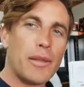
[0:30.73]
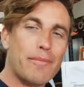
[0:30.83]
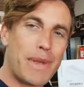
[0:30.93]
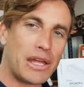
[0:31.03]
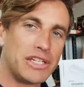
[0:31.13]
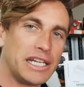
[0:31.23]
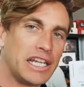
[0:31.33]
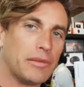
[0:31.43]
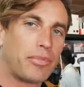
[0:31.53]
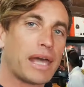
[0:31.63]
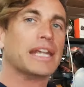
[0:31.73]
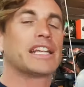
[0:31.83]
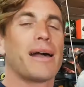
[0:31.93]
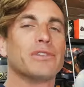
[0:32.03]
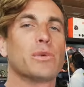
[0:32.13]
mounting kit, but it
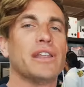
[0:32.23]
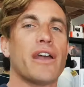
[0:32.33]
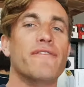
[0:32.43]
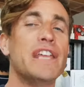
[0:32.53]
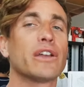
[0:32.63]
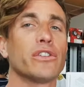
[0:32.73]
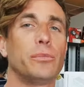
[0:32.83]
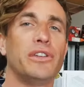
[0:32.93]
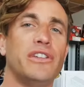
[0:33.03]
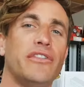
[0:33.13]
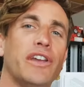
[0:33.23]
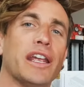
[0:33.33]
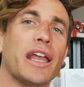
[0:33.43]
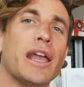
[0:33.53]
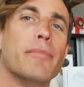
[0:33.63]
comes with a vehicle
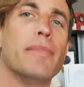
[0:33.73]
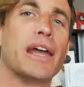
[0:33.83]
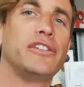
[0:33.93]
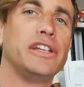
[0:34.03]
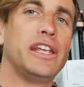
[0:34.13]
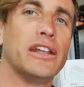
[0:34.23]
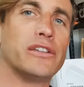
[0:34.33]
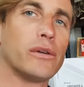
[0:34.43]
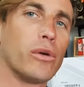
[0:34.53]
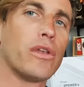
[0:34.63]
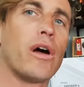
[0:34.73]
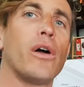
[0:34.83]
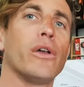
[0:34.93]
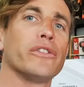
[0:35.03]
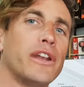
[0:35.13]
specific mounting kit, so all the
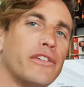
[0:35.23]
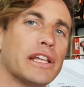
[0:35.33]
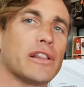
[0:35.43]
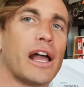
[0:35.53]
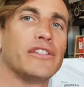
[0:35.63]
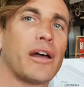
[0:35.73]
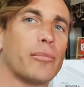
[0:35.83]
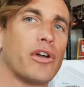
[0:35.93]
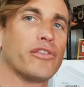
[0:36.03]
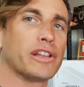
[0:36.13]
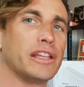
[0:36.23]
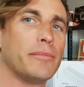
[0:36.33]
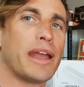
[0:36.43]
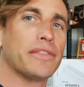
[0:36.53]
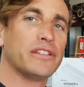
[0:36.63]
holes and everything lines up perfectly
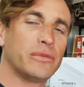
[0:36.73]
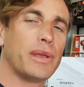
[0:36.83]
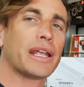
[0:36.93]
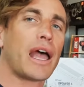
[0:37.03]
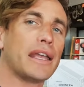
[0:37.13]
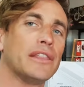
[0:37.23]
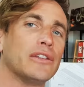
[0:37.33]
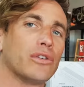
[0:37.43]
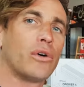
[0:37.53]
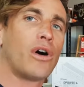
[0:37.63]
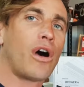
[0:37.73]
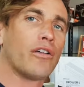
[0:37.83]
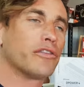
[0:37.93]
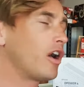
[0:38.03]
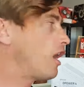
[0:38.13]
to mount this speaker in the door
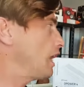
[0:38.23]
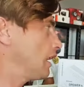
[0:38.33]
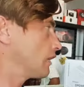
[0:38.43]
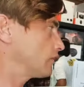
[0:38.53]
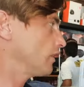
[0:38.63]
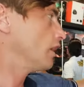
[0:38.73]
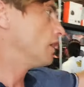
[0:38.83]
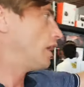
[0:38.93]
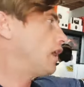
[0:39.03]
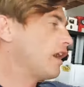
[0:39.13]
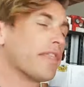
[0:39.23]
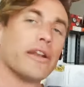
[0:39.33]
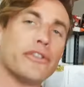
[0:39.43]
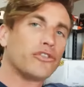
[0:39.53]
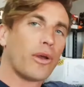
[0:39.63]
of the Hilux.
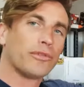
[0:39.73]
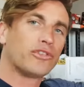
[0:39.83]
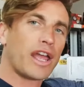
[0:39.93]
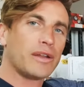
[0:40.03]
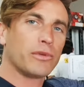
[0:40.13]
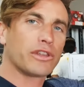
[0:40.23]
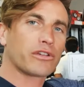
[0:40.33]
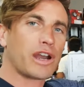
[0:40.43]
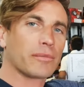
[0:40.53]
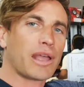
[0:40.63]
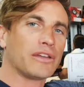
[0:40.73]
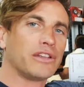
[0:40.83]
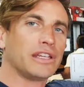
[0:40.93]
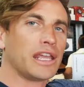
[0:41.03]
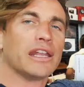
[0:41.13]
That'll drop straight in with the correct
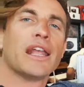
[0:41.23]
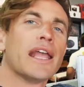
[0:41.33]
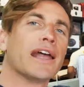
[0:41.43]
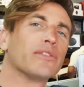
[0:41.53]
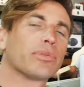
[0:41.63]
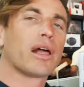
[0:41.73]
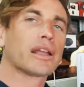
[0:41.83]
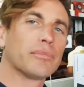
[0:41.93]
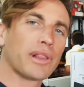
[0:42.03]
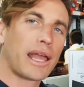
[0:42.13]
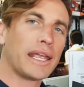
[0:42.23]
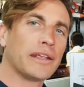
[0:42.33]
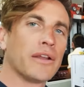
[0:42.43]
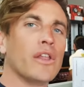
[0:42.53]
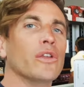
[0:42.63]
mounting kit. It's plug and
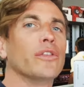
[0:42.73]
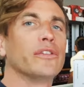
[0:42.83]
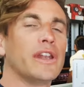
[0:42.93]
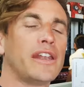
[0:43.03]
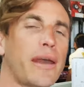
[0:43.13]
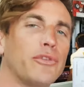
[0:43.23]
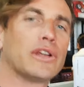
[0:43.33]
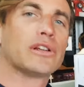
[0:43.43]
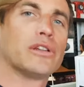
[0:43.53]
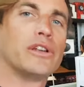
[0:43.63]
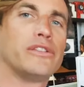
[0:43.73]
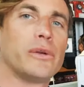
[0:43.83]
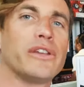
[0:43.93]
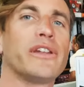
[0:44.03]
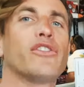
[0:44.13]
play. There's an adapter included so
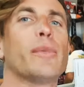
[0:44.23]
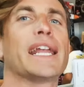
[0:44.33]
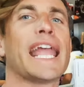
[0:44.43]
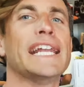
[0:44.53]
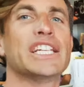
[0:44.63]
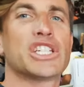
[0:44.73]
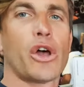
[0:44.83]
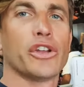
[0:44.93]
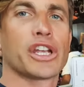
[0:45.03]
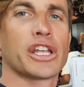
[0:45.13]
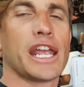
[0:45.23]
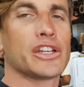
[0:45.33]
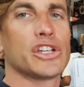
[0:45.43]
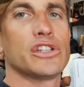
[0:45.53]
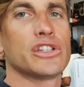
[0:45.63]
he doesn't have to make any solder
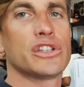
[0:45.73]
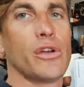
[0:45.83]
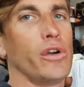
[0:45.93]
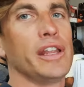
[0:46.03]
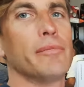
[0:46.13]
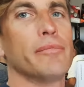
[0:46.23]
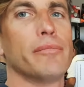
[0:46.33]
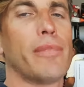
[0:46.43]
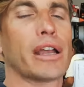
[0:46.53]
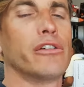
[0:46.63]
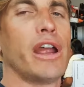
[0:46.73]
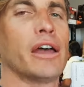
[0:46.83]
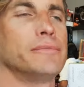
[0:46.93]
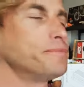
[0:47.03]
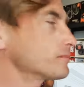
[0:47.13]
connections or any mucking
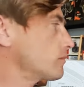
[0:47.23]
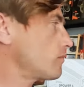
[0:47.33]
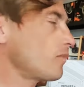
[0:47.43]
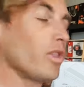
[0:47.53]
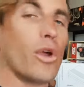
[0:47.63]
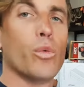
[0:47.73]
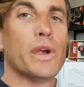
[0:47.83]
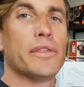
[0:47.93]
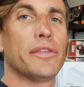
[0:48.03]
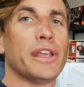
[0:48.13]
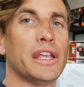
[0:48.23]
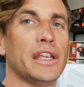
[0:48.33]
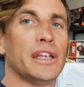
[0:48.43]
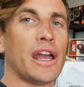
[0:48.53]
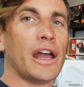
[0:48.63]
around with the